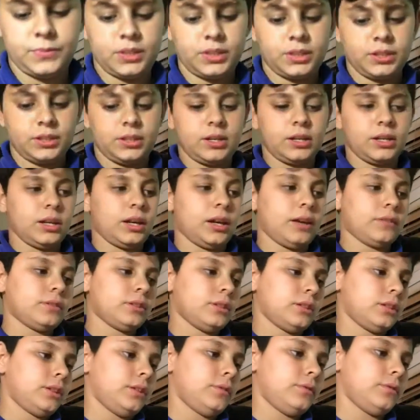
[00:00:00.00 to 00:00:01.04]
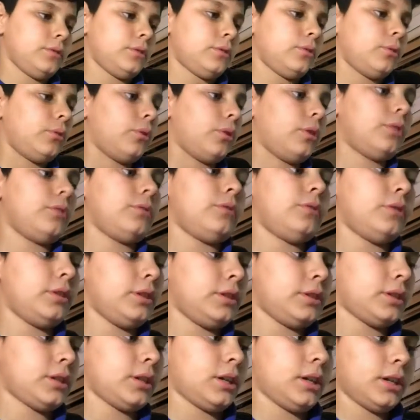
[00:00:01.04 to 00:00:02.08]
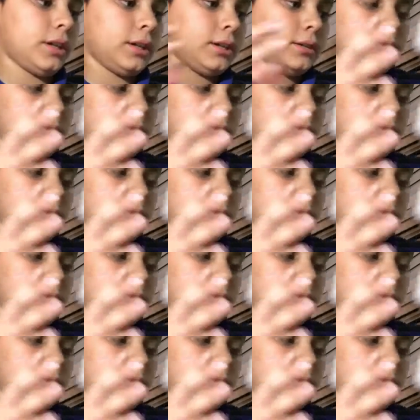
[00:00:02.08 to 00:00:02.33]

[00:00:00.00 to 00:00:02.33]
They're gonna have to leave you. Or this guy.